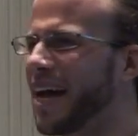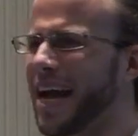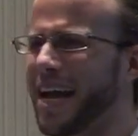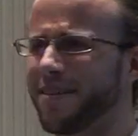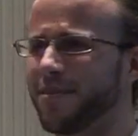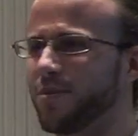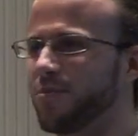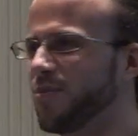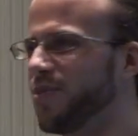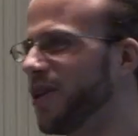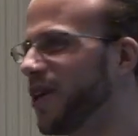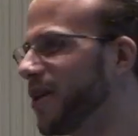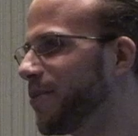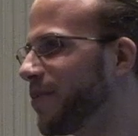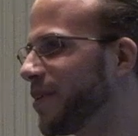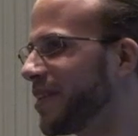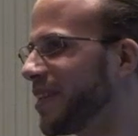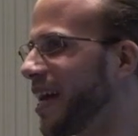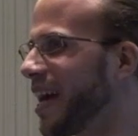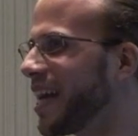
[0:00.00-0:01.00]
I haven't played
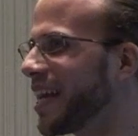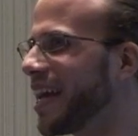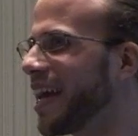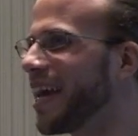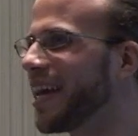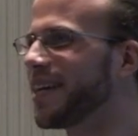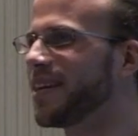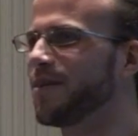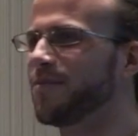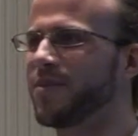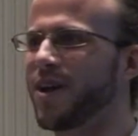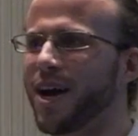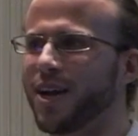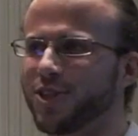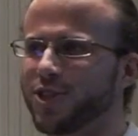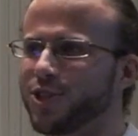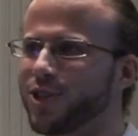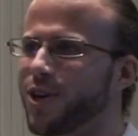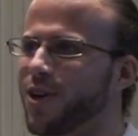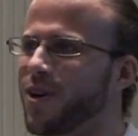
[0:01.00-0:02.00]
with that yet, and I'm not
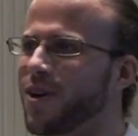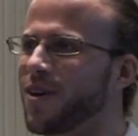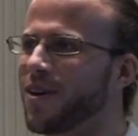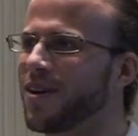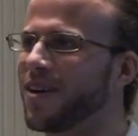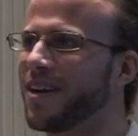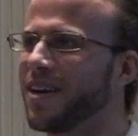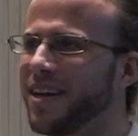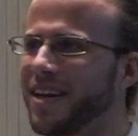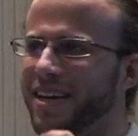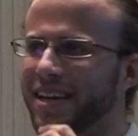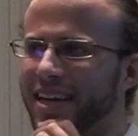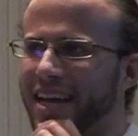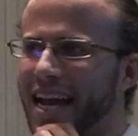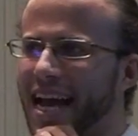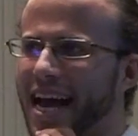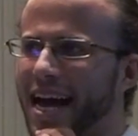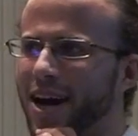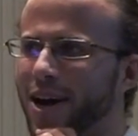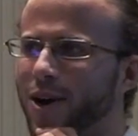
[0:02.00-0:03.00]
sure
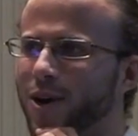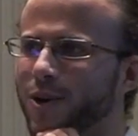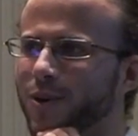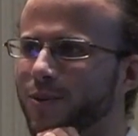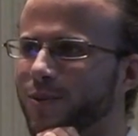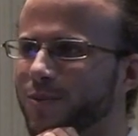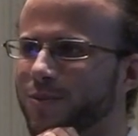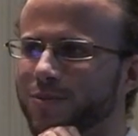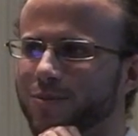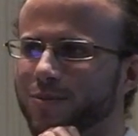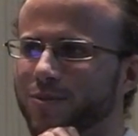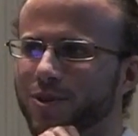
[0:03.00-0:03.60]
how